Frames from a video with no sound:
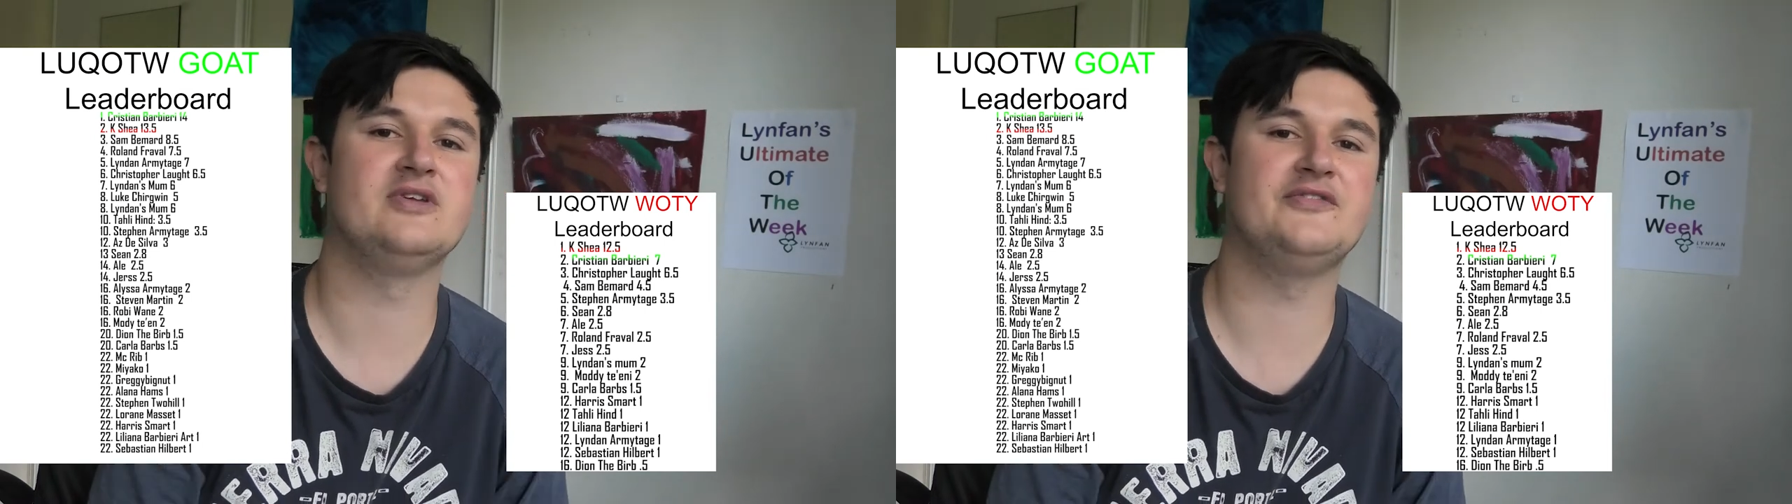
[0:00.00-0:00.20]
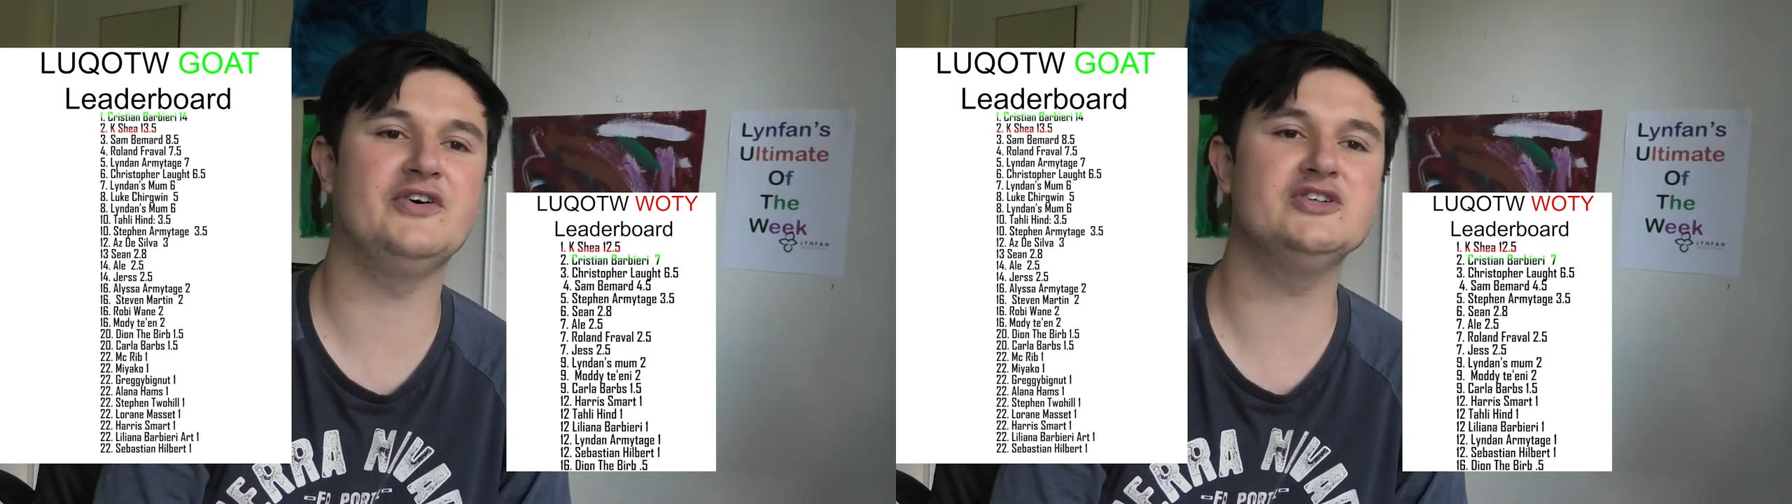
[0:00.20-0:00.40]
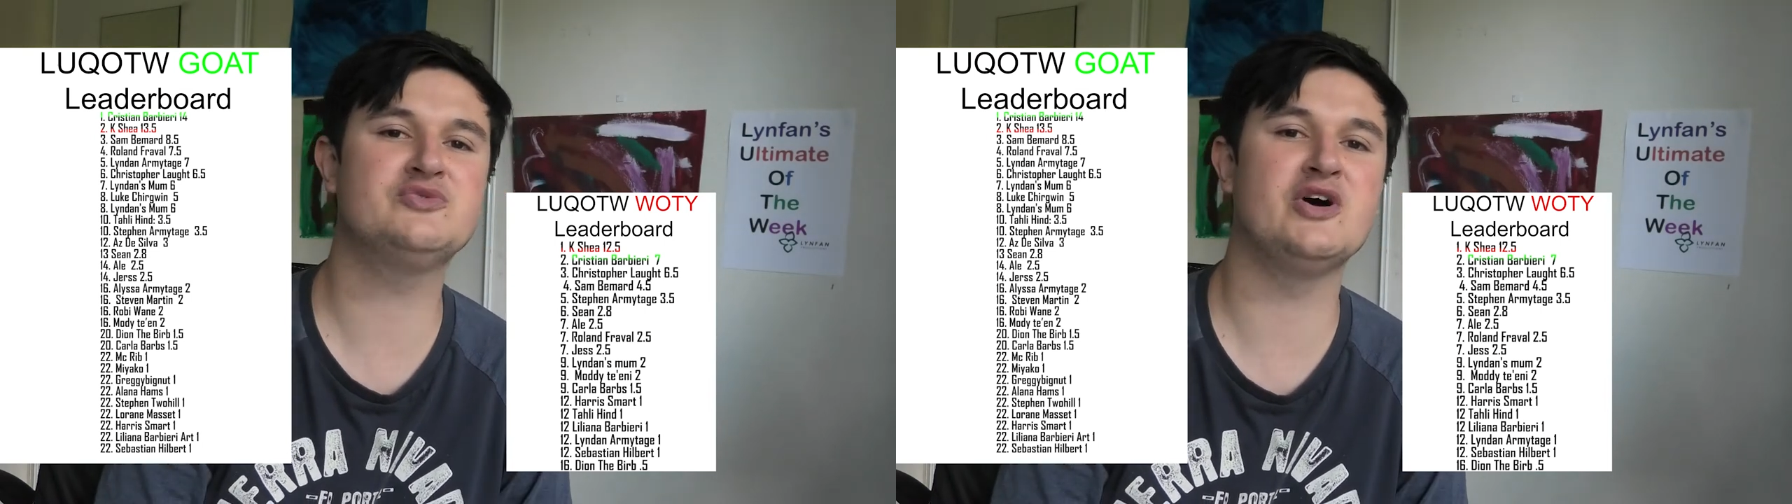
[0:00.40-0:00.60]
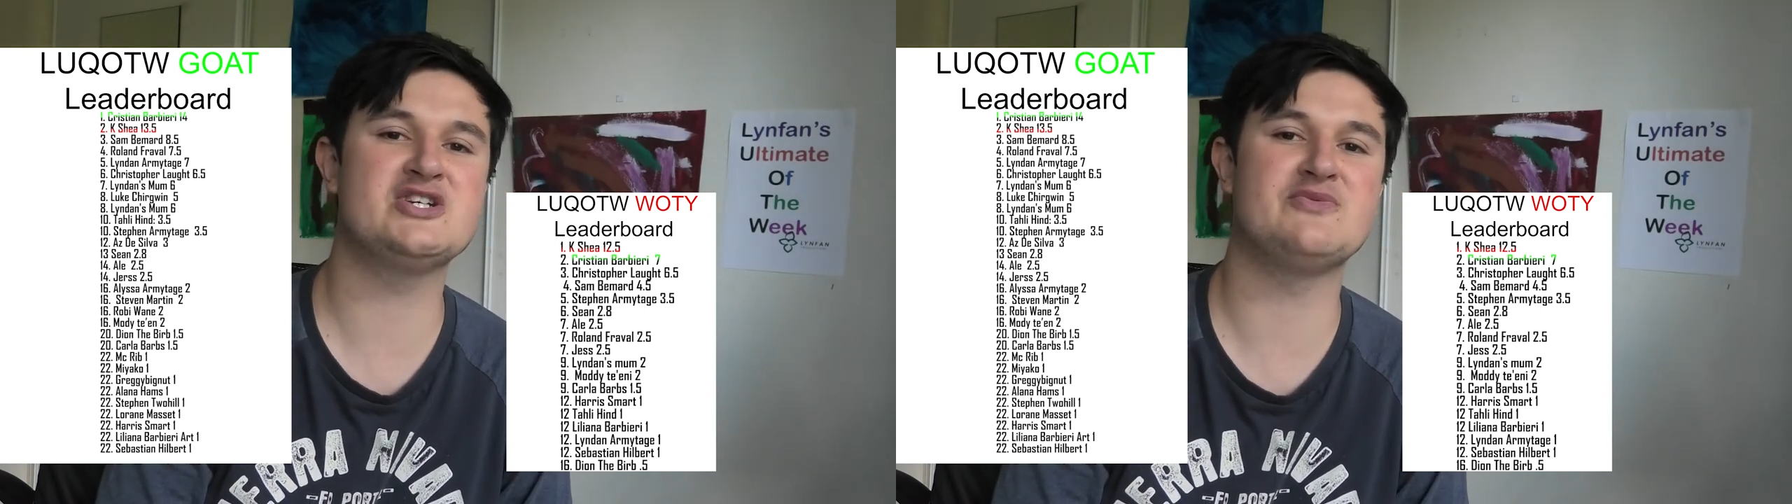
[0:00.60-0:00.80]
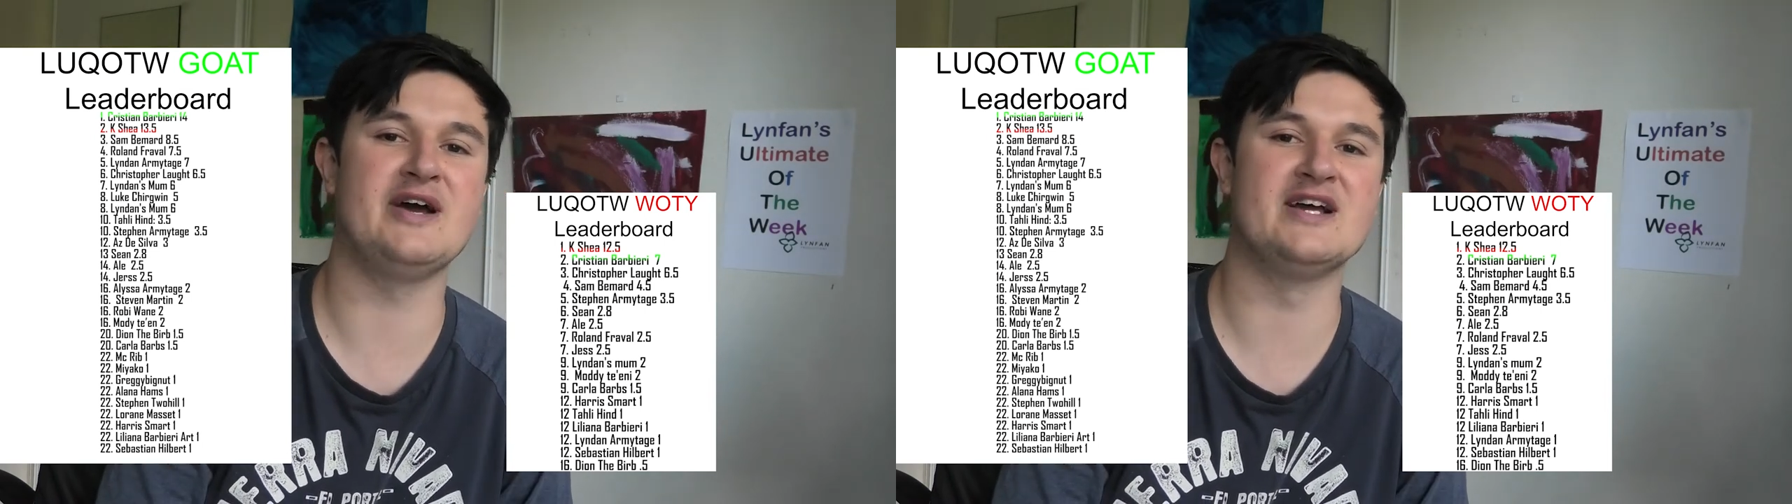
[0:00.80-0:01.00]
The first
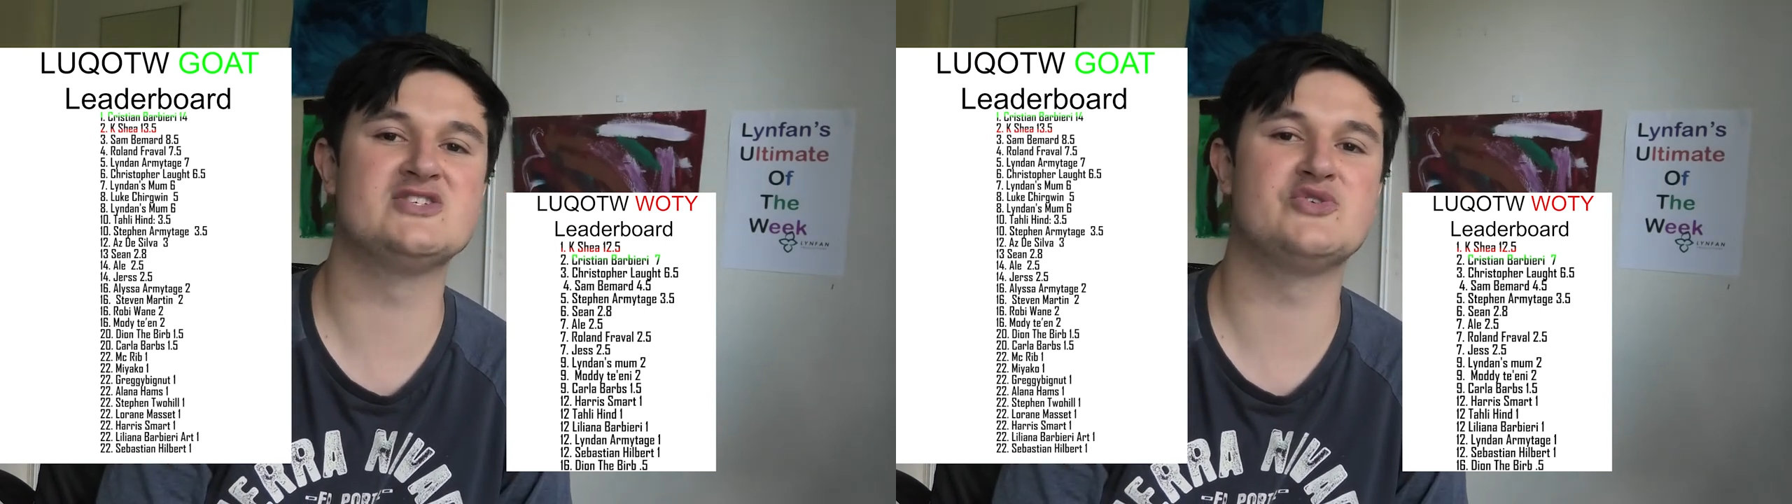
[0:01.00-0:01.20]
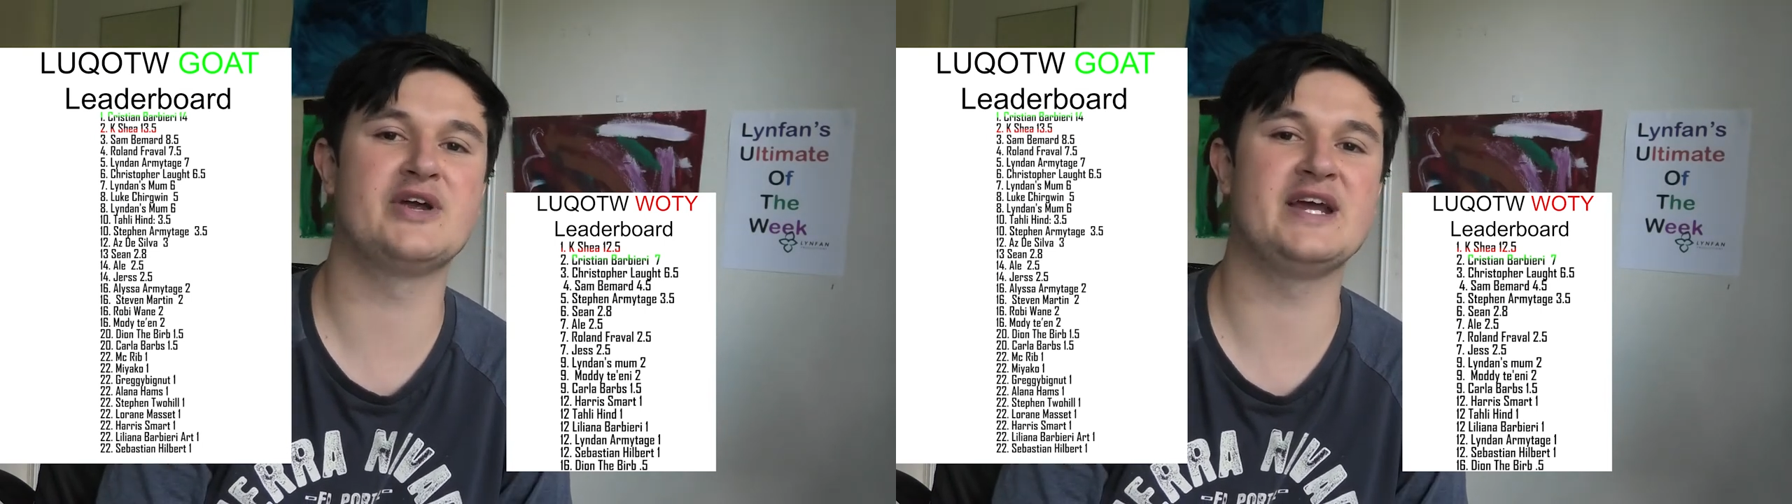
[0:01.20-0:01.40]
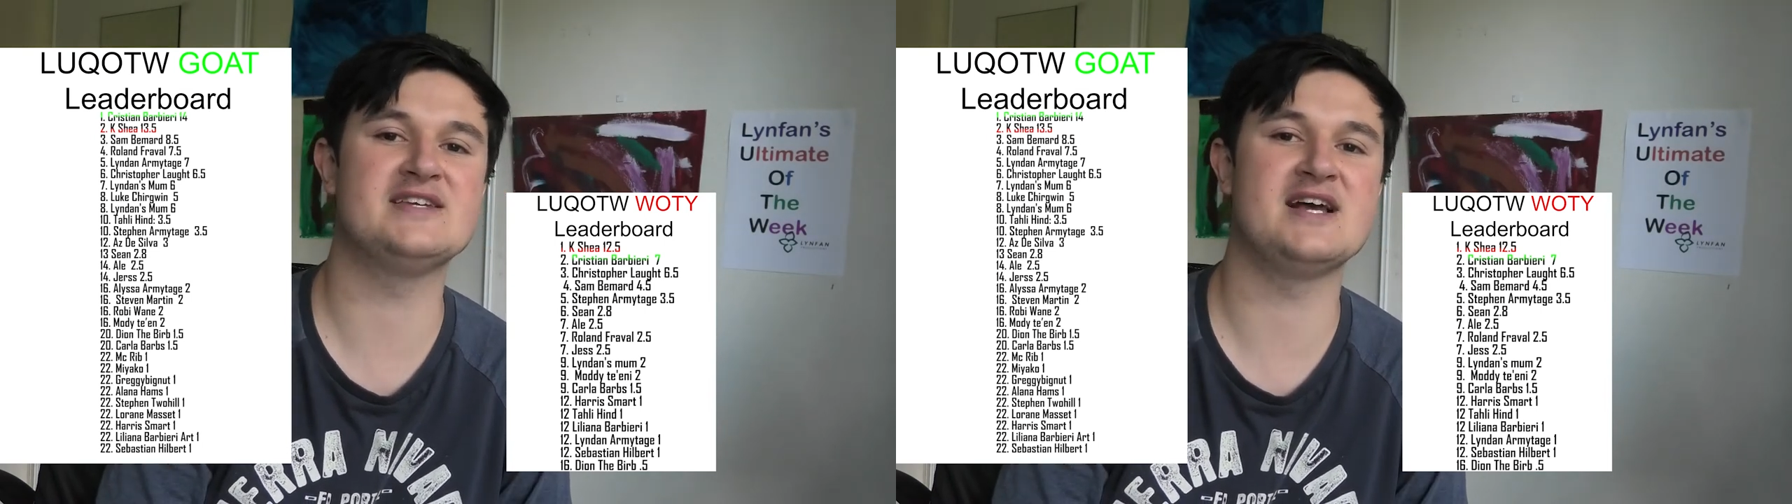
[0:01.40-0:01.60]
question we're answering is